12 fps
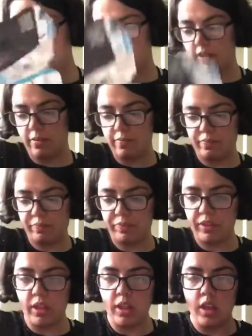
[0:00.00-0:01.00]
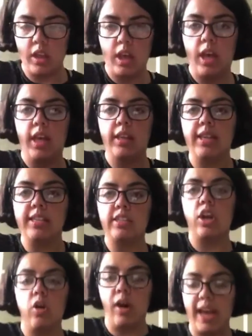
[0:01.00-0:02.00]
Sorry. There's
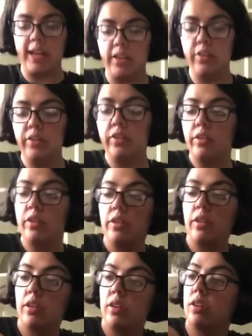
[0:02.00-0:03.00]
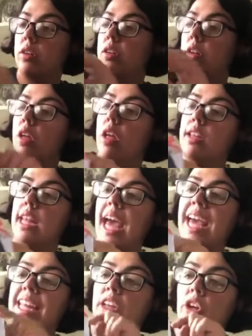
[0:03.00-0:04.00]
Skull Island that
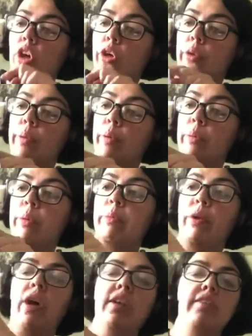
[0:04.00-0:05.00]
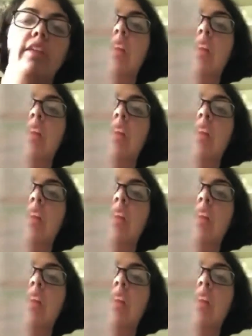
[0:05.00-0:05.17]
I didn't go, but we went past.